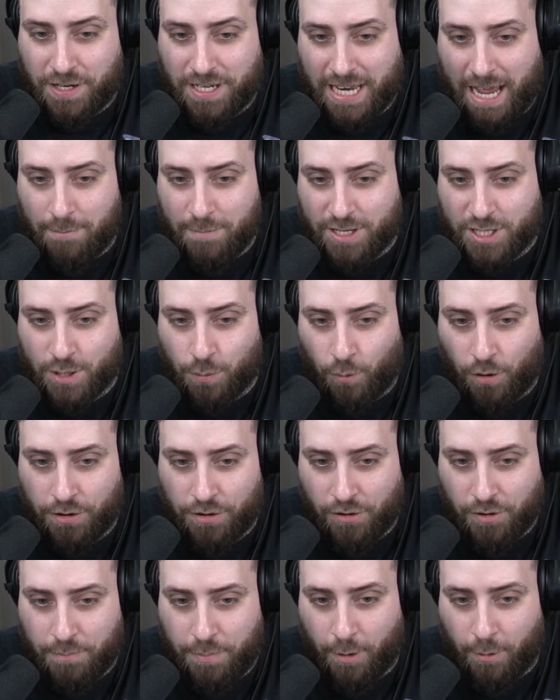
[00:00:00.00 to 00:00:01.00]
damage to one of
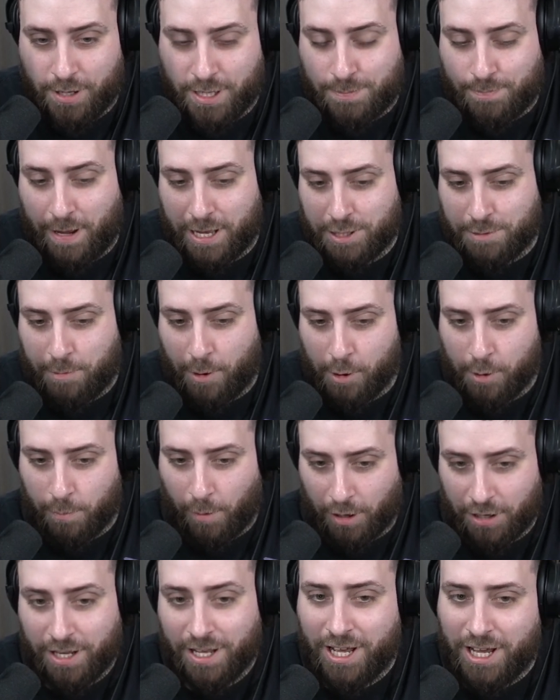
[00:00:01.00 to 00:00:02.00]
your opponent's bench Pokemon.
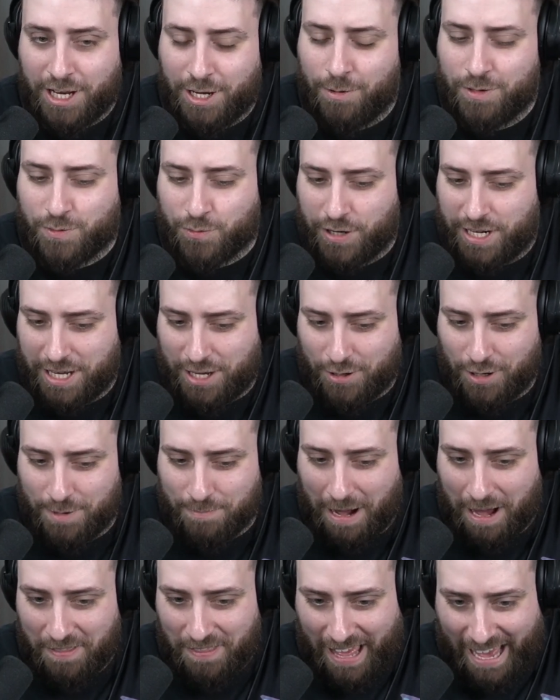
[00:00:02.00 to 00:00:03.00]
You know what's really good
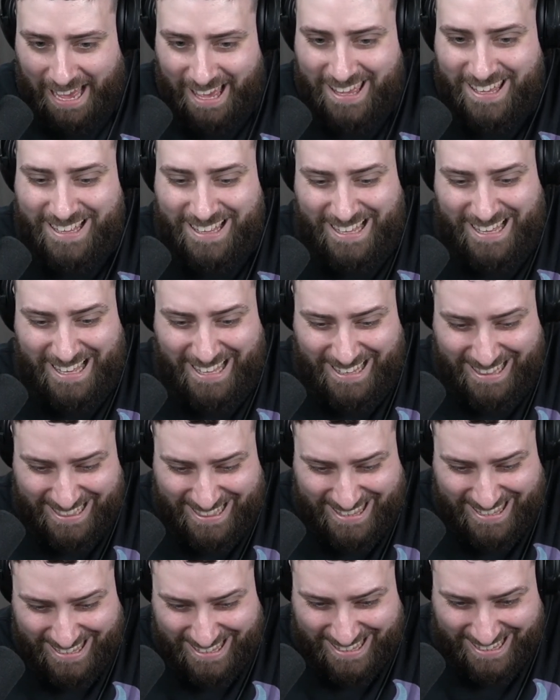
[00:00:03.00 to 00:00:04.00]
about
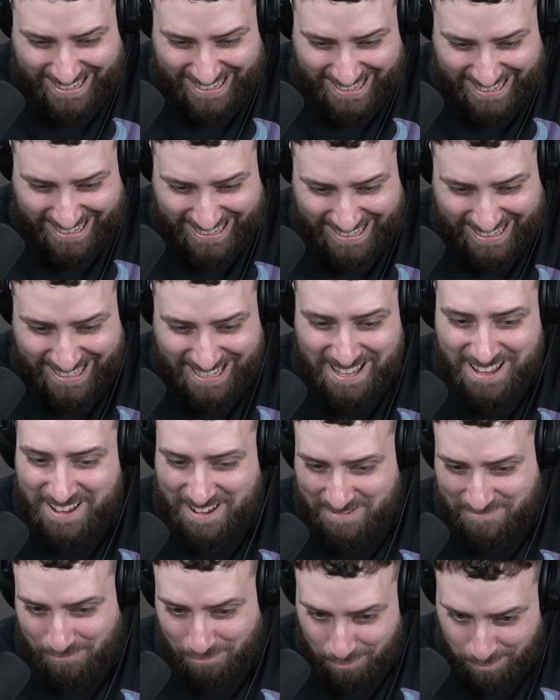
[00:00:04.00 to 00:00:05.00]
that?
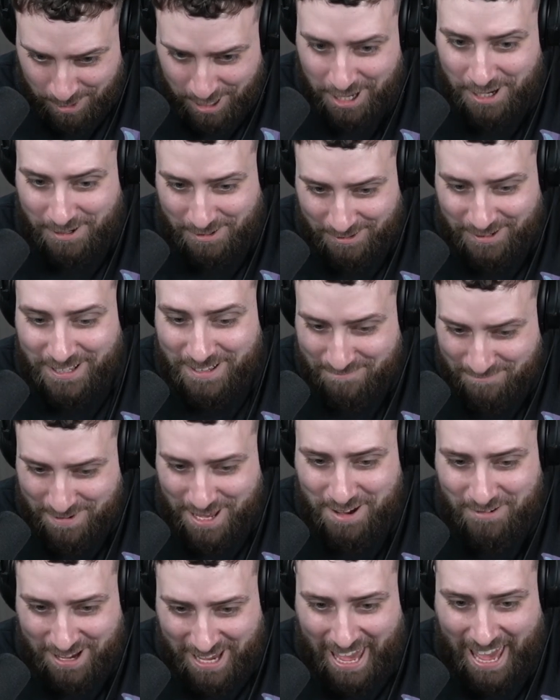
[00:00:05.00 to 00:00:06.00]
Mew
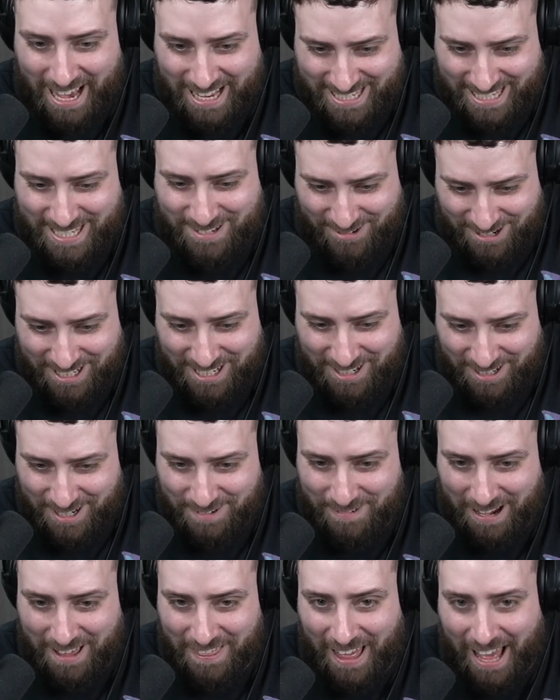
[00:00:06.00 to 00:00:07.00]
EX is really good
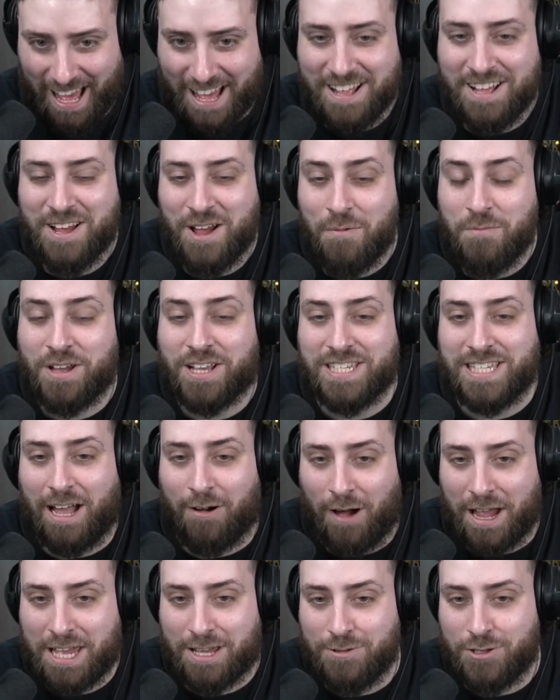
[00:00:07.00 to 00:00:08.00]
about that. Because now
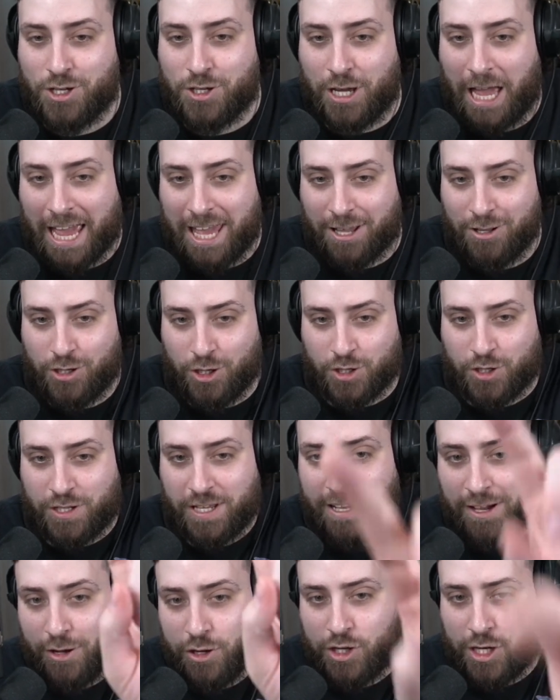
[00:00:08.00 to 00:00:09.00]
I can just
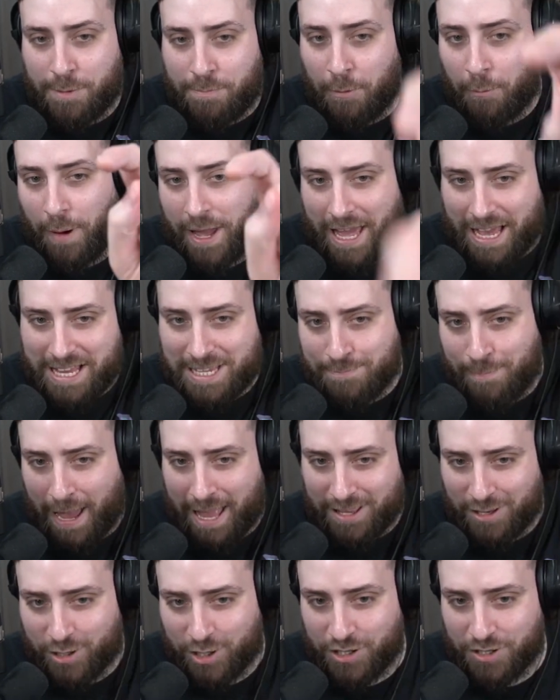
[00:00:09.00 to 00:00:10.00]
chip away at his
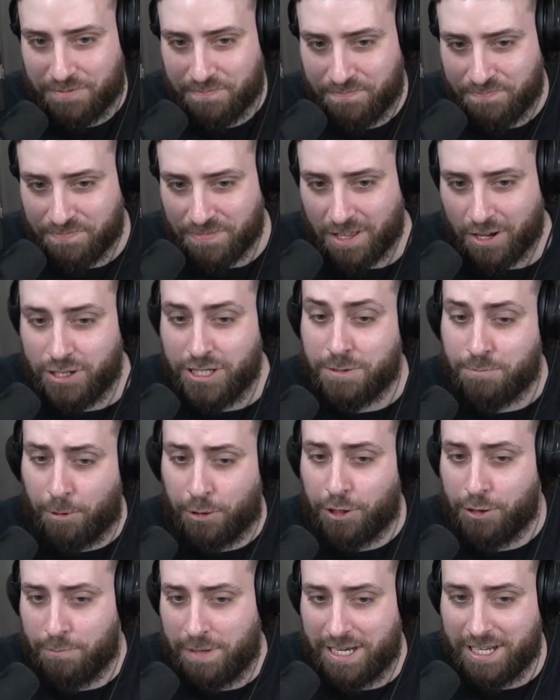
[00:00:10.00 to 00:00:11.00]
bench. Because he's put
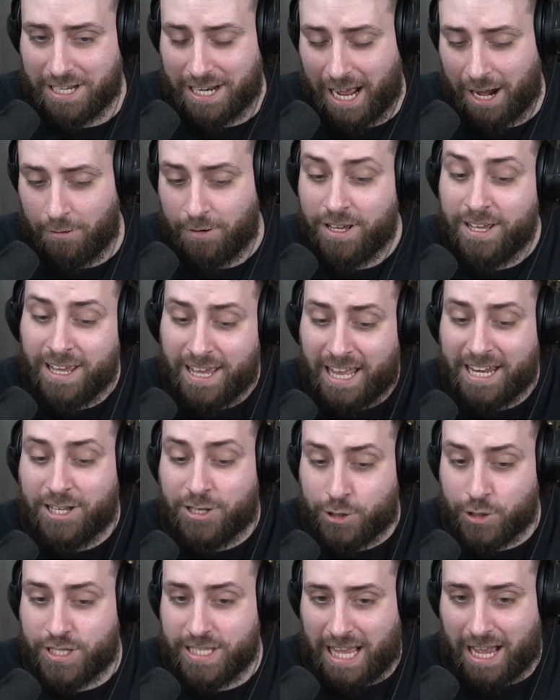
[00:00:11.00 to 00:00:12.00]
Luminion out. And he
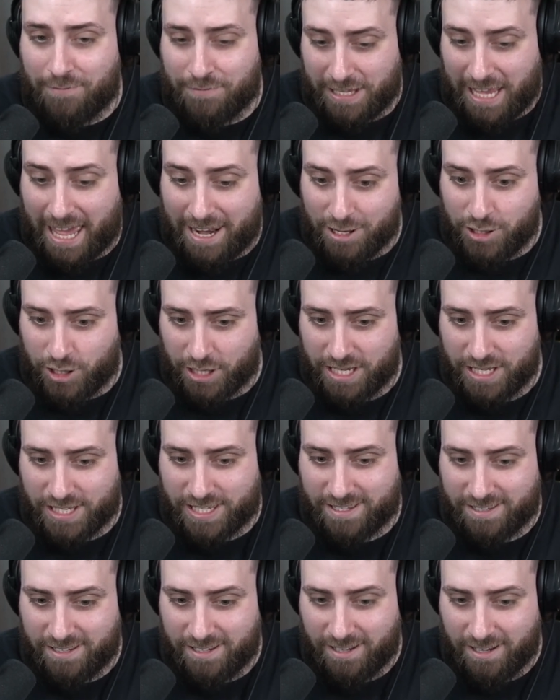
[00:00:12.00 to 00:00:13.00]
doesn't have the energies,